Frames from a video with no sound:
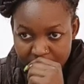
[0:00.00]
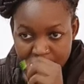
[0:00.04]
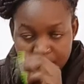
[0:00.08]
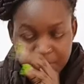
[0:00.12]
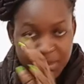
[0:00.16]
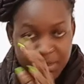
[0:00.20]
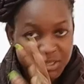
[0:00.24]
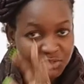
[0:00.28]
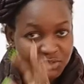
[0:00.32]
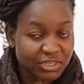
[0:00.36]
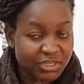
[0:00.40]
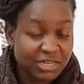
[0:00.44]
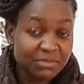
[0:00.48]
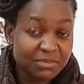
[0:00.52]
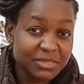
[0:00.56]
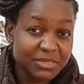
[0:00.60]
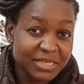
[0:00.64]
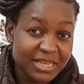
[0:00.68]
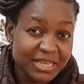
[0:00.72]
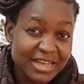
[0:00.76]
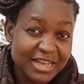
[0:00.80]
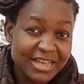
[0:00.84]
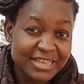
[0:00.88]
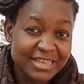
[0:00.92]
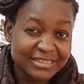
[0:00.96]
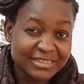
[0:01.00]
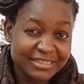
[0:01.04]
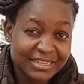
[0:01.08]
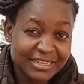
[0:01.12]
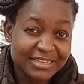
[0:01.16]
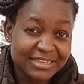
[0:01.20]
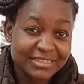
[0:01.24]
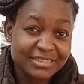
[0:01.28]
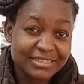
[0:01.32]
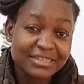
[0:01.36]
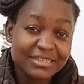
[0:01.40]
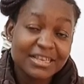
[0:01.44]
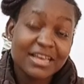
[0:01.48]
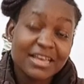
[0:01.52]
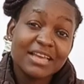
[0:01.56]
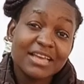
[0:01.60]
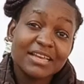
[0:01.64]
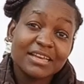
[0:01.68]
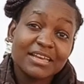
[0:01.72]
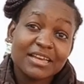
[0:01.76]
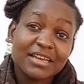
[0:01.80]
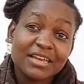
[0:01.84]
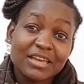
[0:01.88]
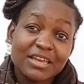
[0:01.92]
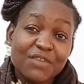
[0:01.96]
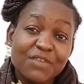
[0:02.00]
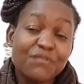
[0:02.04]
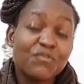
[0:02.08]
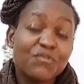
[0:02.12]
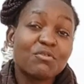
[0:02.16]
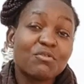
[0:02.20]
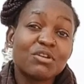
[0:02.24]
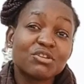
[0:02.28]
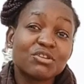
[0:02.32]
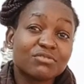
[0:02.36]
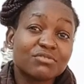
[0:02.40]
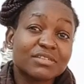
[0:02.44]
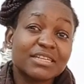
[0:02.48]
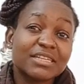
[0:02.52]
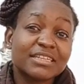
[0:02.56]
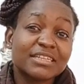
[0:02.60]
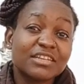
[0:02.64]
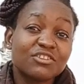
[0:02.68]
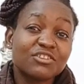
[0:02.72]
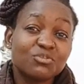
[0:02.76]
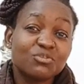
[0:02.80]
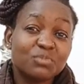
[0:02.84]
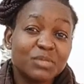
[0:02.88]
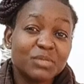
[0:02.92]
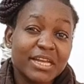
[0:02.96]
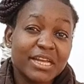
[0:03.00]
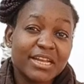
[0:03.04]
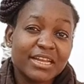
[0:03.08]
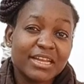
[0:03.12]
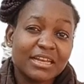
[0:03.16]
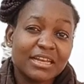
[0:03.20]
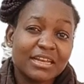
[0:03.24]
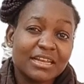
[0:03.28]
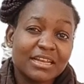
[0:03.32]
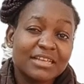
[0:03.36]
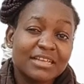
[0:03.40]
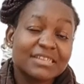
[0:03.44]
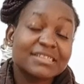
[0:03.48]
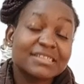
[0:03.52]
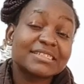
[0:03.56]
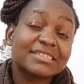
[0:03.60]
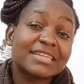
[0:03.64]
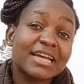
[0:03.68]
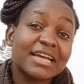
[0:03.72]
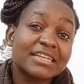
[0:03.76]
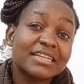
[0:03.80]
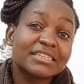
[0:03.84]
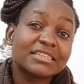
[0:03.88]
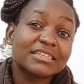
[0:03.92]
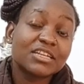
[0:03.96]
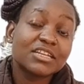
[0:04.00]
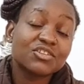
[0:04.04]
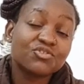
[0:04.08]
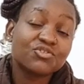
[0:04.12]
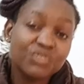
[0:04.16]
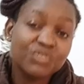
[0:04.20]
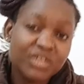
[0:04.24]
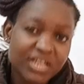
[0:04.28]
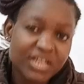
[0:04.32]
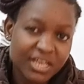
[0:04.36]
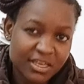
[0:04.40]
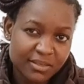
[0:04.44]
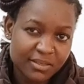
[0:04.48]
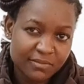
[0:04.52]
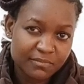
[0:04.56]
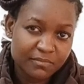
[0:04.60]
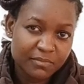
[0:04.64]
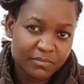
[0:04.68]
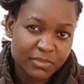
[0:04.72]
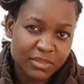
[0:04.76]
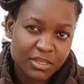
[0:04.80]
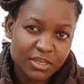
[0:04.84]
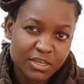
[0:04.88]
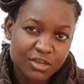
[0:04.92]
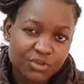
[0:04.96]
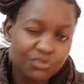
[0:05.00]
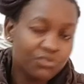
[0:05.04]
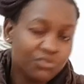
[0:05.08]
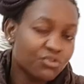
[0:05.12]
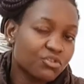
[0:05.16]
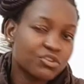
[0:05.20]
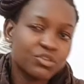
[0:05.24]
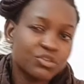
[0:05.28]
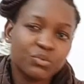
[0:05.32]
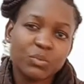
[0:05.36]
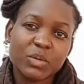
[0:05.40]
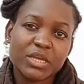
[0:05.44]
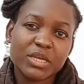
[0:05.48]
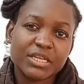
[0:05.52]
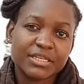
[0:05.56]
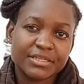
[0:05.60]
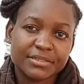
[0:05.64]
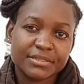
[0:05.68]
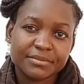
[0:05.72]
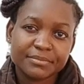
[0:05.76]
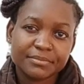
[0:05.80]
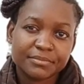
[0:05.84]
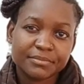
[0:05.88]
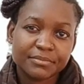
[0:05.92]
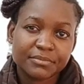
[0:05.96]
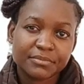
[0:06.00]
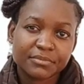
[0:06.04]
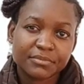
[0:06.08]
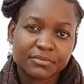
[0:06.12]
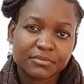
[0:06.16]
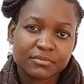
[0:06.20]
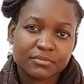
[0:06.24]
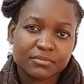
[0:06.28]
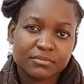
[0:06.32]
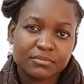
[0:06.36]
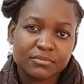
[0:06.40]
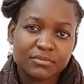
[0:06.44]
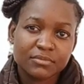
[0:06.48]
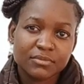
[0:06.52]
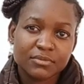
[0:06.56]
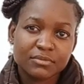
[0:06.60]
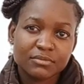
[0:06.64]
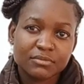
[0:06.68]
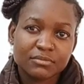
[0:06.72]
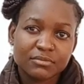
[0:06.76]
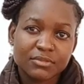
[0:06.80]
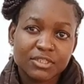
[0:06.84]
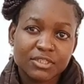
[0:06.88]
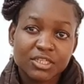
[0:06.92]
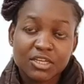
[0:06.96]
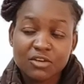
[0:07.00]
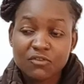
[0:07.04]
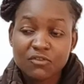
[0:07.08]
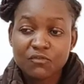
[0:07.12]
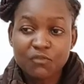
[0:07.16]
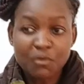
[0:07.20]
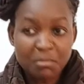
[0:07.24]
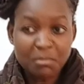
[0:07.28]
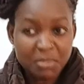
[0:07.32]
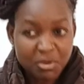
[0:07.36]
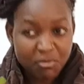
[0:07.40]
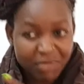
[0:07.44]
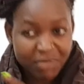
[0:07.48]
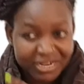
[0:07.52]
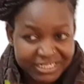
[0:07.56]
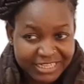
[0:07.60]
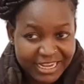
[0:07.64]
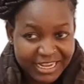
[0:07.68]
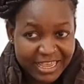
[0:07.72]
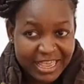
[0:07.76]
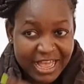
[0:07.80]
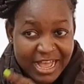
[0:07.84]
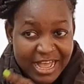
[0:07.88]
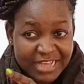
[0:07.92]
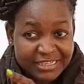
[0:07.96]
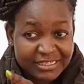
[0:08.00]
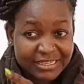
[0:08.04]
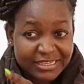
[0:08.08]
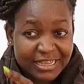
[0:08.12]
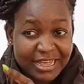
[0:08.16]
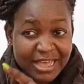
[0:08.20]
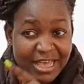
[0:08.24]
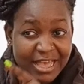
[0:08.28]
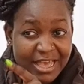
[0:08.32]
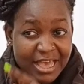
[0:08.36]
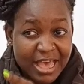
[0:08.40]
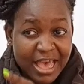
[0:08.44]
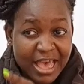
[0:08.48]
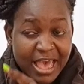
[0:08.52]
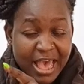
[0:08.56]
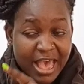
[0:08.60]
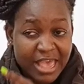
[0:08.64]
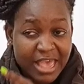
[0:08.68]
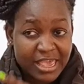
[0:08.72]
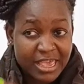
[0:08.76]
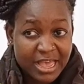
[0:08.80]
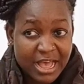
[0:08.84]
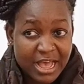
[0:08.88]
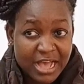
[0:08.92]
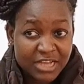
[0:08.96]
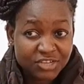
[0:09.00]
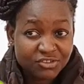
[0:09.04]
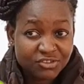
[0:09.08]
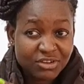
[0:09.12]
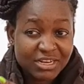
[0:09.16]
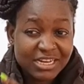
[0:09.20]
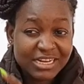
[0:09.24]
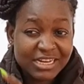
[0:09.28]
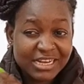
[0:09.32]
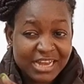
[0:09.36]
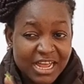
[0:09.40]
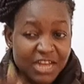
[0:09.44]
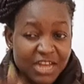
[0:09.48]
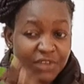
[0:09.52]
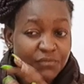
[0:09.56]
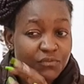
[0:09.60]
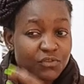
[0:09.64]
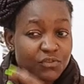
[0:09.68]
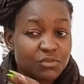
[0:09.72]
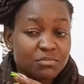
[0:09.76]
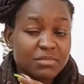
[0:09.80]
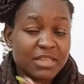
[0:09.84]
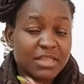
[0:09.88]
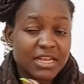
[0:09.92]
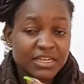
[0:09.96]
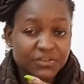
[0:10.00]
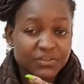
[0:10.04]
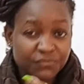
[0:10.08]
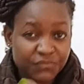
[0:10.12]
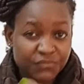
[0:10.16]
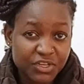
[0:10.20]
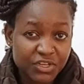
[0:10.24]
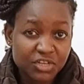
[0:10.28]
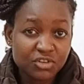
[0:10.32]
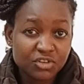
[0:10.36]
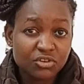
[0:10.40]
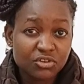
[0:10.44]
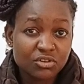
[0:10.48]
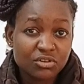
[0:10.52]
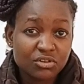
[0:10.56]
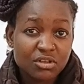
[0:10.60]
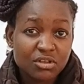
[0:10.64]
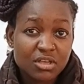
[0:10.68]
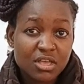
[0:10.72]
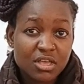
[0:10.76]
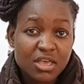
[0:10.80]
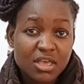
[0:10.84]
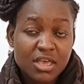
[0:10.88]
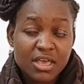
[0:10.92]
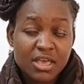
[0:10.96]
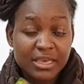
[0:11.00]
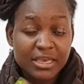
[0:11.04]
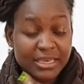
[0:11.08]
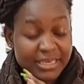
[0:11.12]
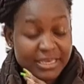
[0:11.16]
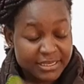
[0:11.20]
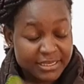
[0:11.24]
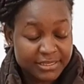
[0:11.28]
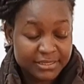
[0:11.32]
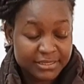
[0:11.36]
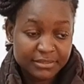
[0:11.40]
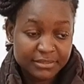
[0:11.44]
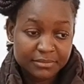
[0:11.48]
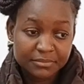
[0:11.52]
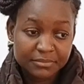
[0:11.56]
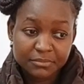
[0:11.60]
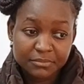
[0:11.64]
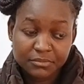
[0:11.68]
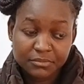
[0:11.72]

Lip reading: But what I'm saying, guys, is if you want to start a YouTube channel, start today. Do not wait. For me, what I actually learned from that video is